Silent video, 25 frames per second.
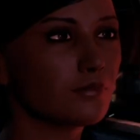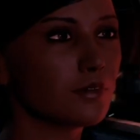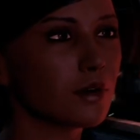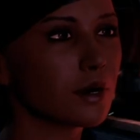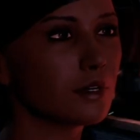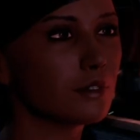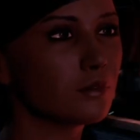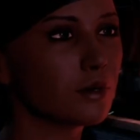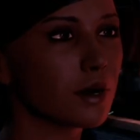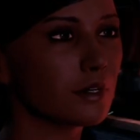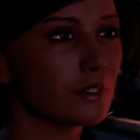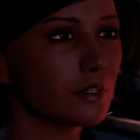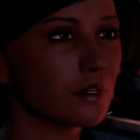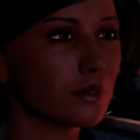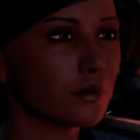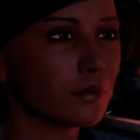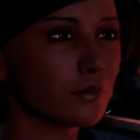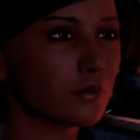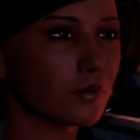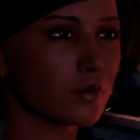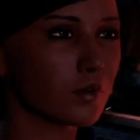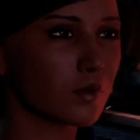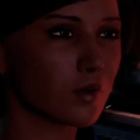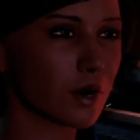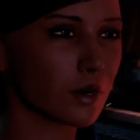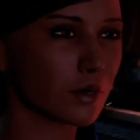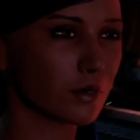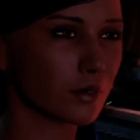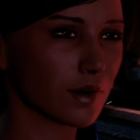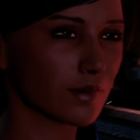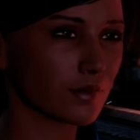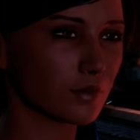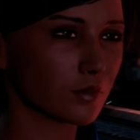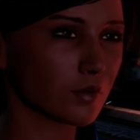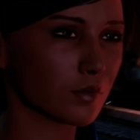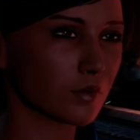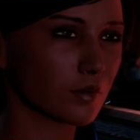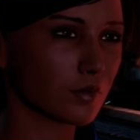London. They
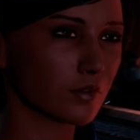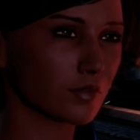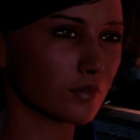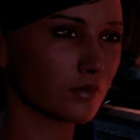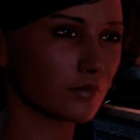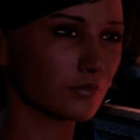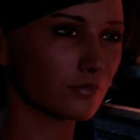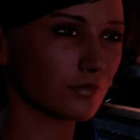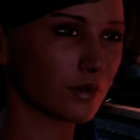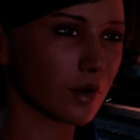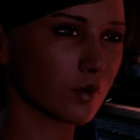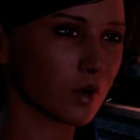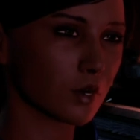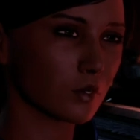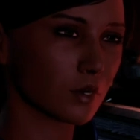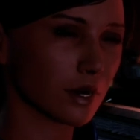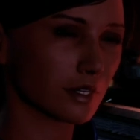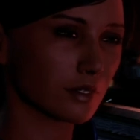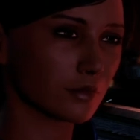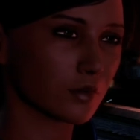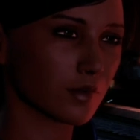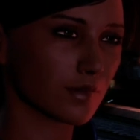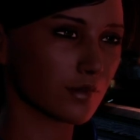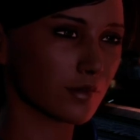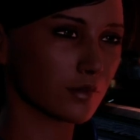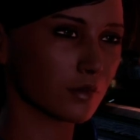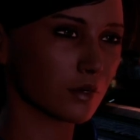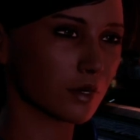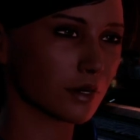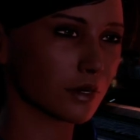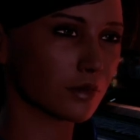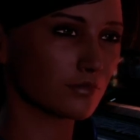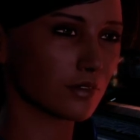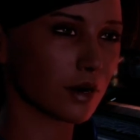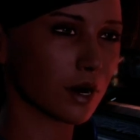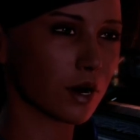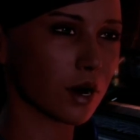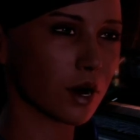loved Earth, but they wanted the
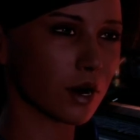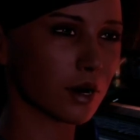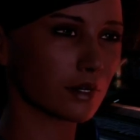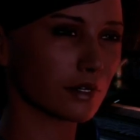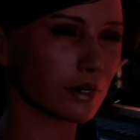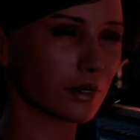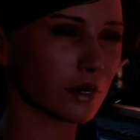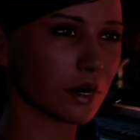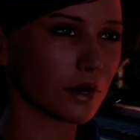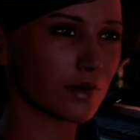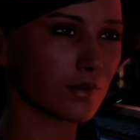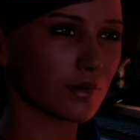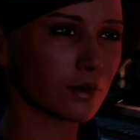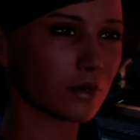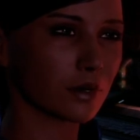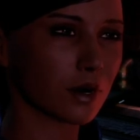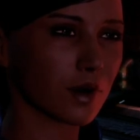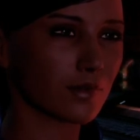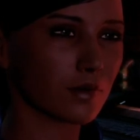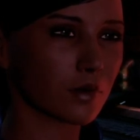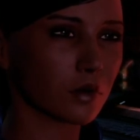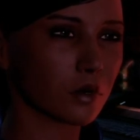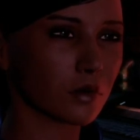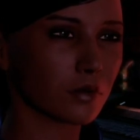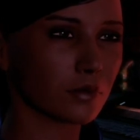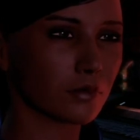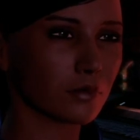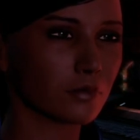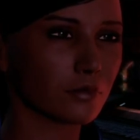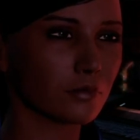freedom a colony life could offer.